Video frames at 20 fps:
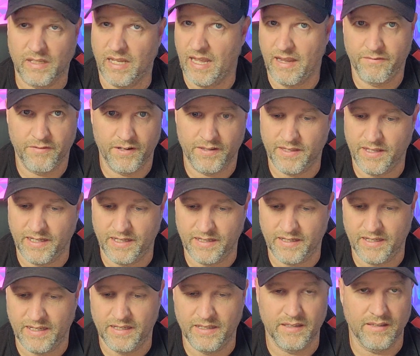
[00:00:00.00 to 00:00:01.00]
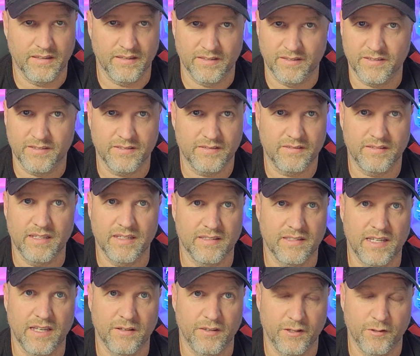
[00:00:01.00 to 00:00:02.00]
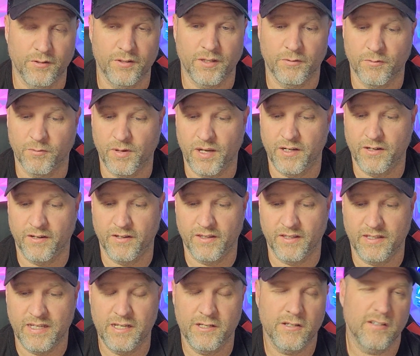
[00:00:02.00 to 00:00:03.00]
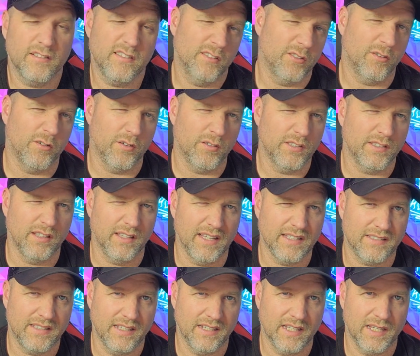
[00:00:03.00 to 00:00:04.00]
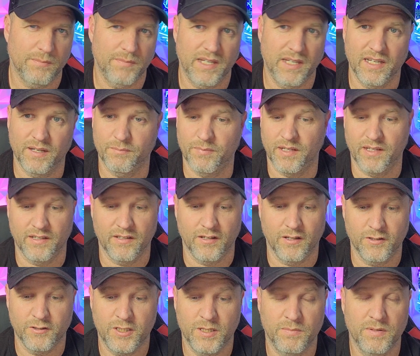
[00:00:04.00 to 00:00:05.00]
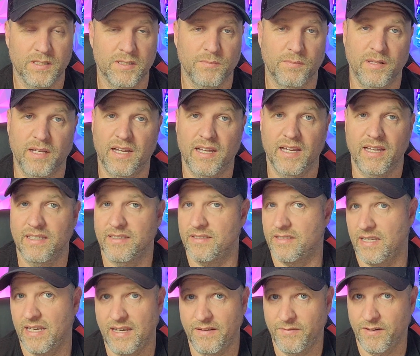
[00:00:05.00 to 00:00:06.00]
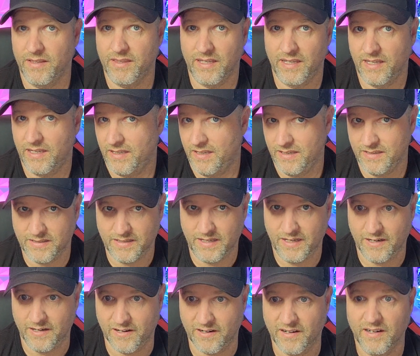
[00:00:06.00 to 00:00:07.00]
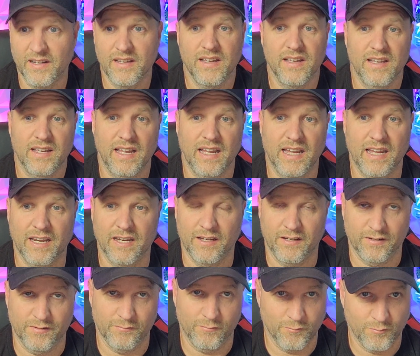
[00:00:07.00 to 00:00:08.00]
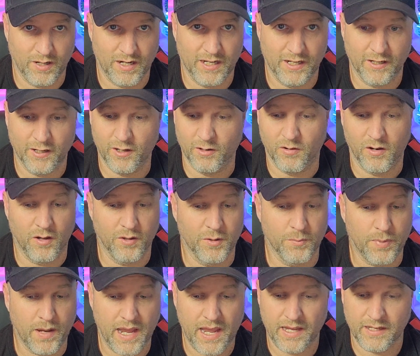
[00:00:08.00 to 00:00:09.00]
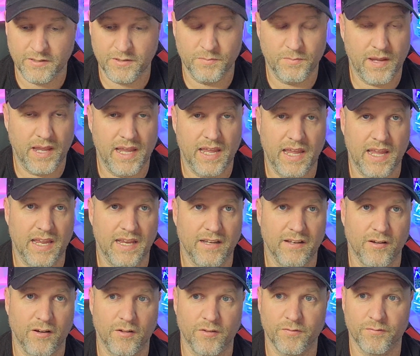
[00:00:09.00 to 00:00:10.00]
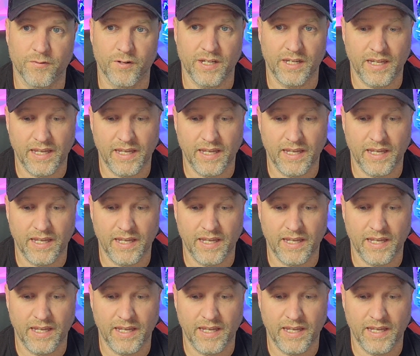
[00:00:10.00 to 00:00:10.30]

everything is is in. The only thing we're waiting on the t-shirts, those are always the last thing to come in, but all the shipping supplies, everything is here and ready to go. All the bags are made, all the free